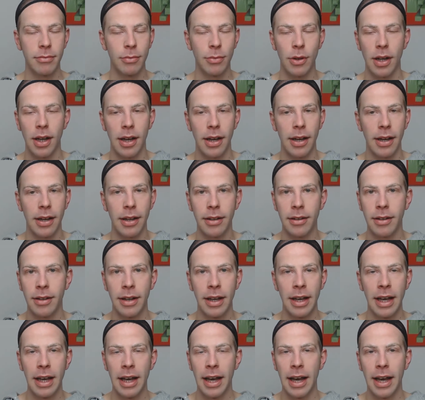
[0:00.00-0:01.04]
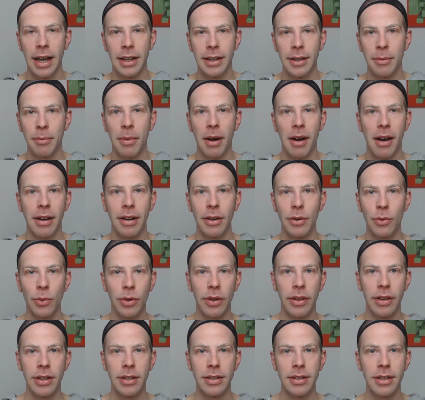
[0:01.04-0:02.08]
what I had in mind
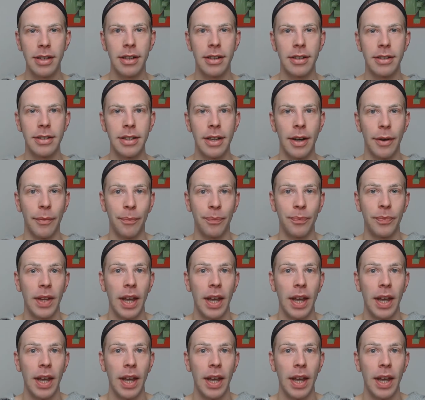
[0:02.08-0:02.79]
with it, and yeah,